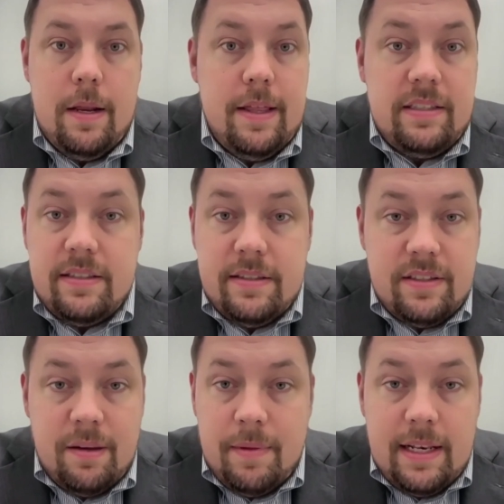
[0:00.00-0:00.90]
This isn't
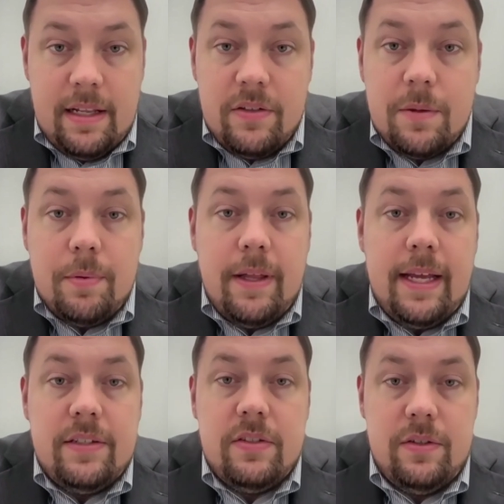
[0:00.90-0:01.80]
something that took
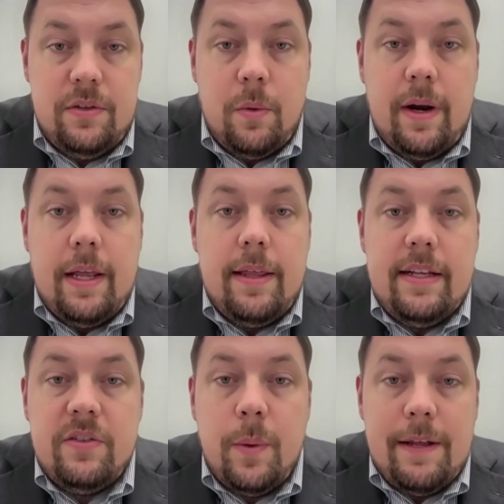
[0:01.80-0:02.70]
place during
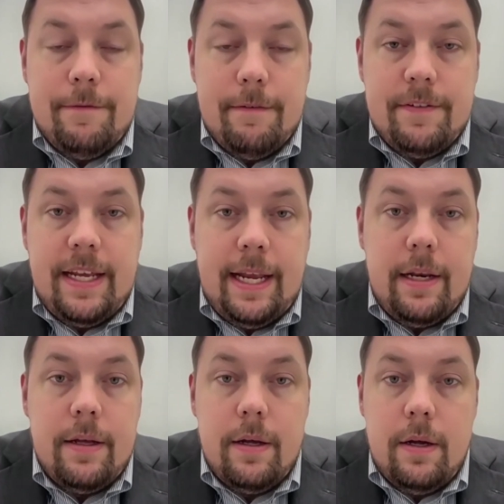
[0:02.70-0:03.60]
the
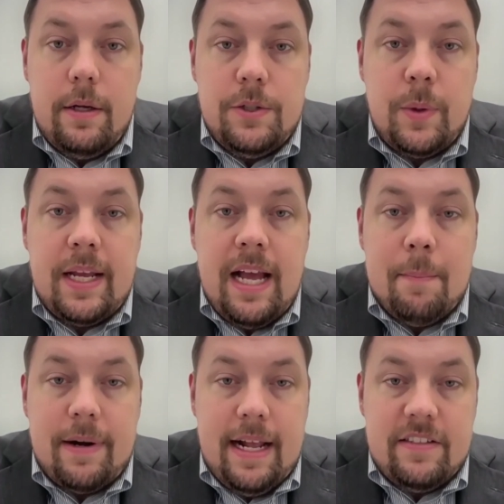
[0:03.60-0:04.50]
2015 Joint
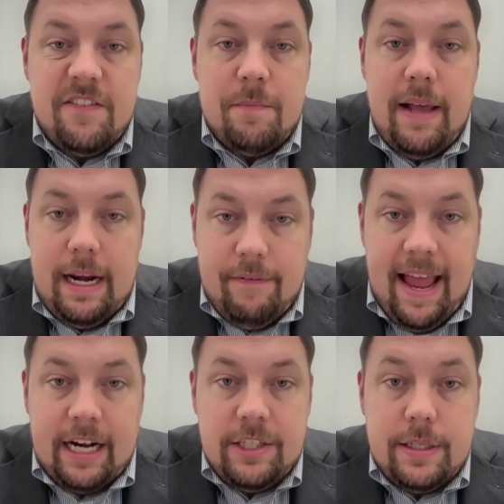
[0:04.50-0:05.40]
Comprehensive Plan of
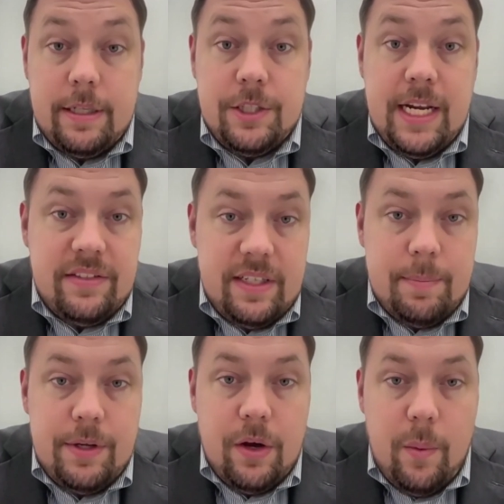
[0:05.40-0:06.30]
Action, the
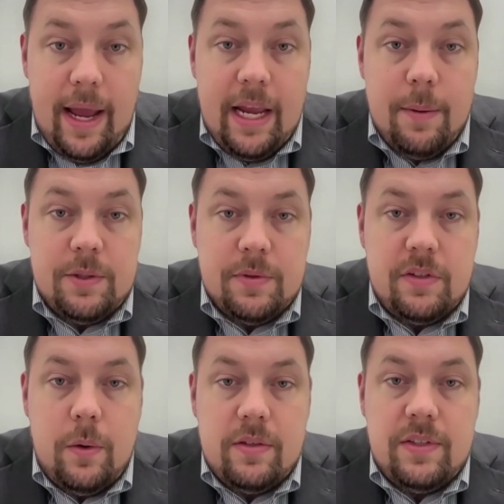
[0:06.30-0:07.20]
JCPOA, which was
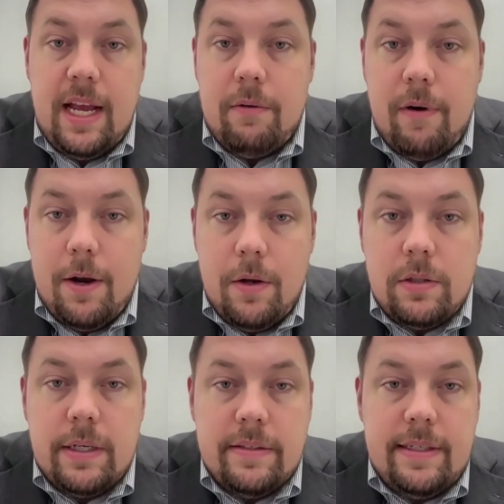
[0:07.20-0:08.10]
known as the Iran
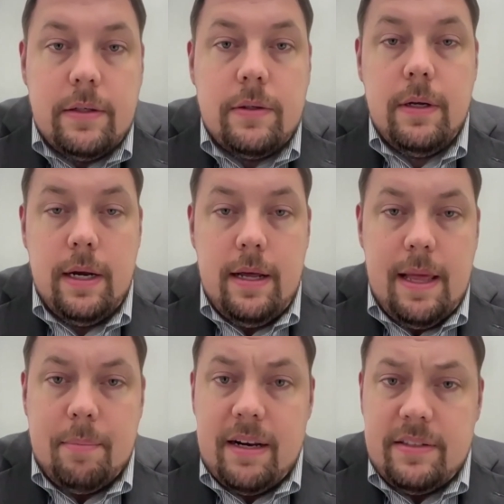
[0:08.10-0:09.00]
nuclear deal
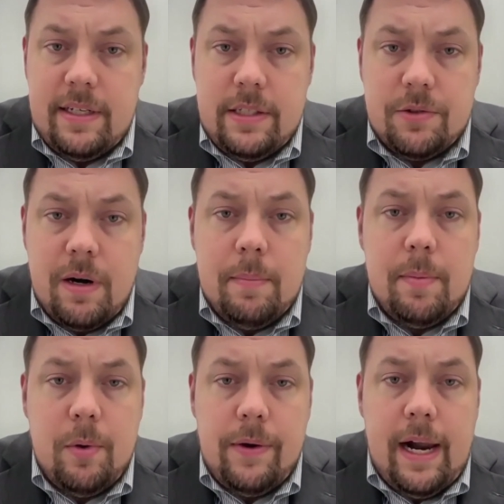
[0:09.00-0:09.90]
that President Trump
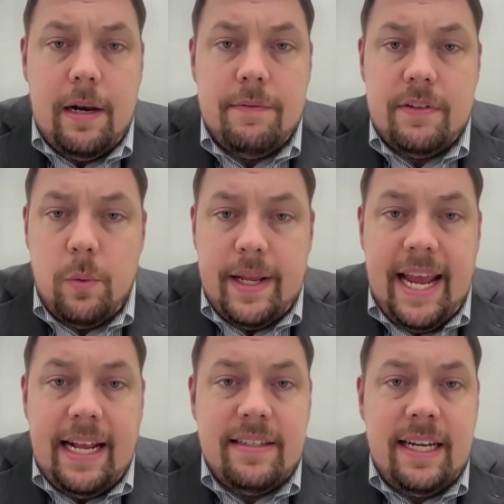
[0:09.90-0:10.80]
pulled out of in
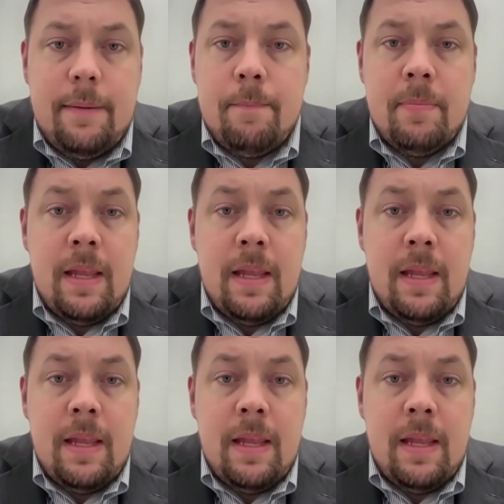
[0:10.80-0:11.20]
2018.